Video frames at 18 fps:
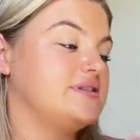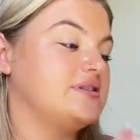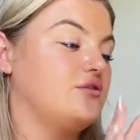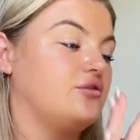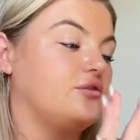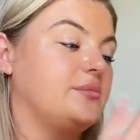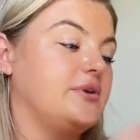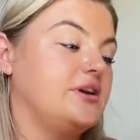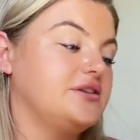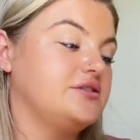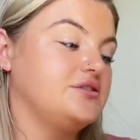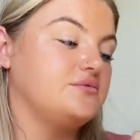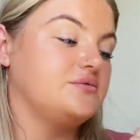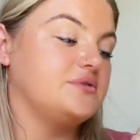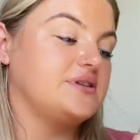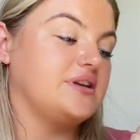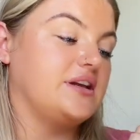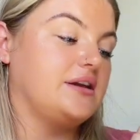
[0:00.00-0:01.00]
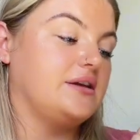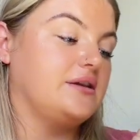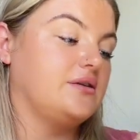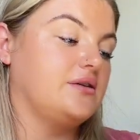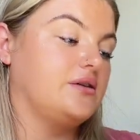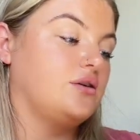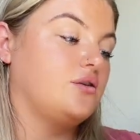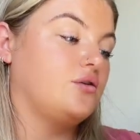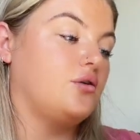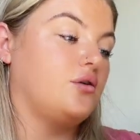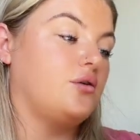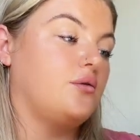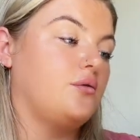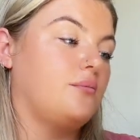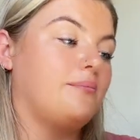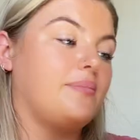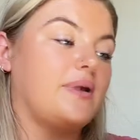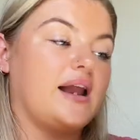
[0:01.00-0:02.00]
Normally I do it in
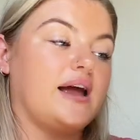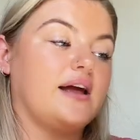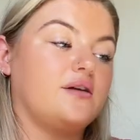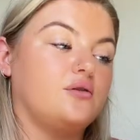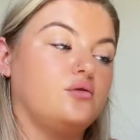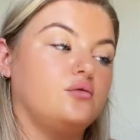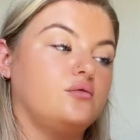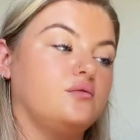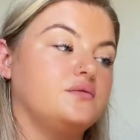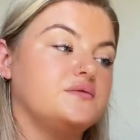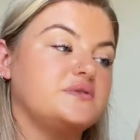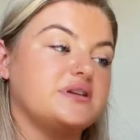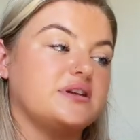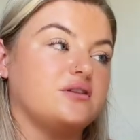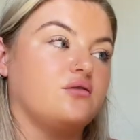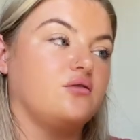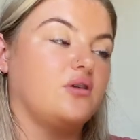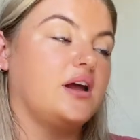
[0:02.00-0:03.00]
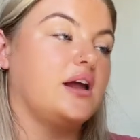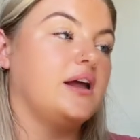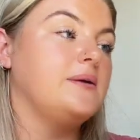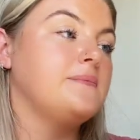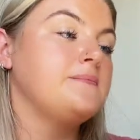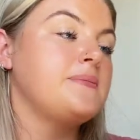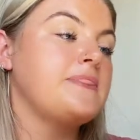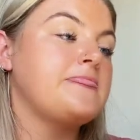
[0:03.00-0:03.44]
black hooves and grey,